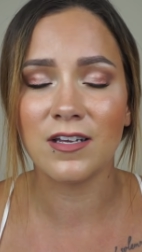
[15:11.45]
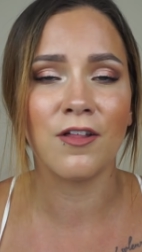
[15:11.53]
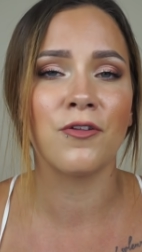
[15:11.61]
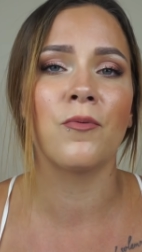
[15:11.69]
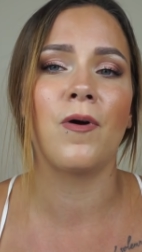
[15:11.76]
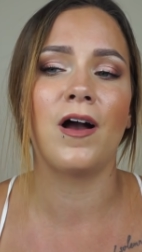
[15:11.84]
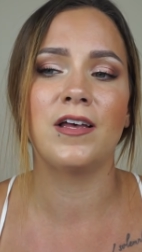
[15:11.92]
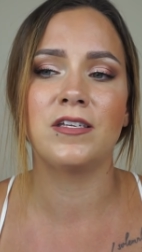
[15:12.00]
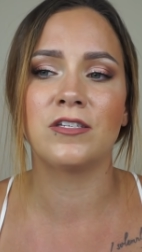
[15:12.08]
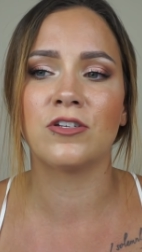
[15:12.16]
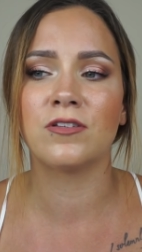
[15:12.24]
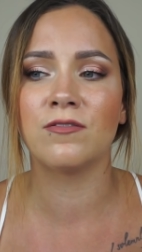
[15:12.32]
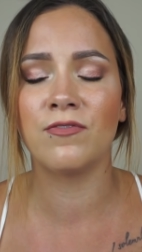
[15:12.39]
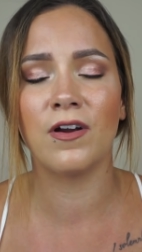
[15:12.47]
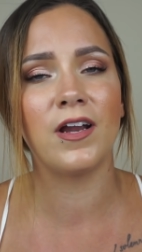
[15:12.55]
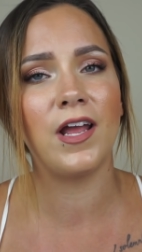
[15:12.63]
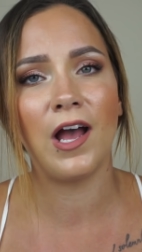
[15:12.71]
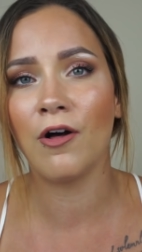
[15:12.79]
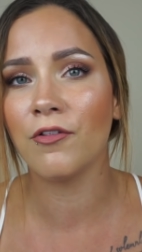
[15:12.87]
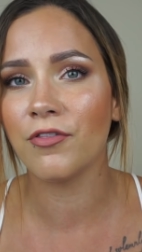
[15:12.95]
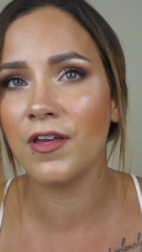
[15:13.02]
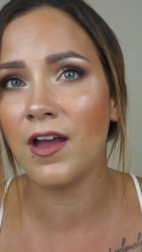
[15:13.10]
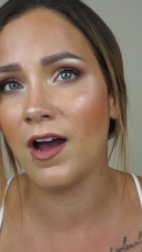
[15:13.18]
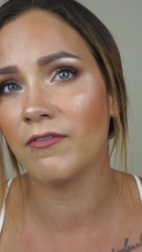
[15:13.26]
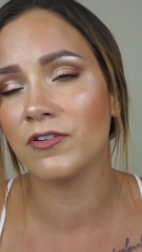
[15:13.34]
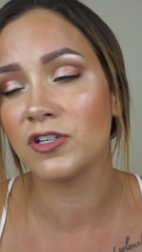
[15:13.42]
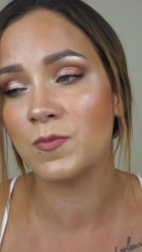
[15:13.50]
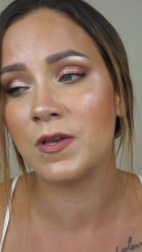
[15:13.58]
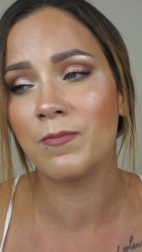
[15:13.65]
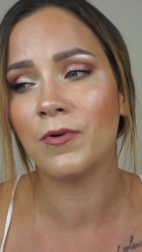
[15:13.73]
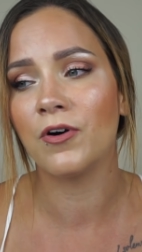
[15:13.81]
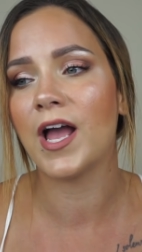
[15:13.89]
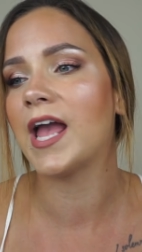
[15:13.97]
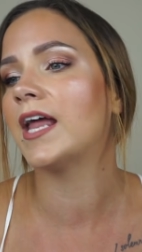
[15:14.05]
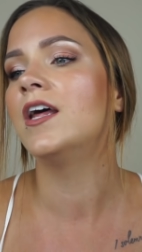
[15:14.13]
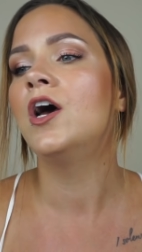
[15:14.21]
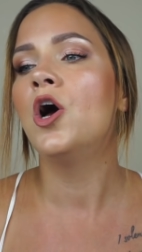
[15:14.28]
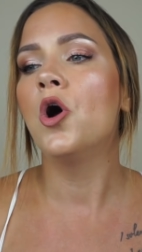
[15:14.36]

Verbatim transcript: otherwise, just very healthy average people. And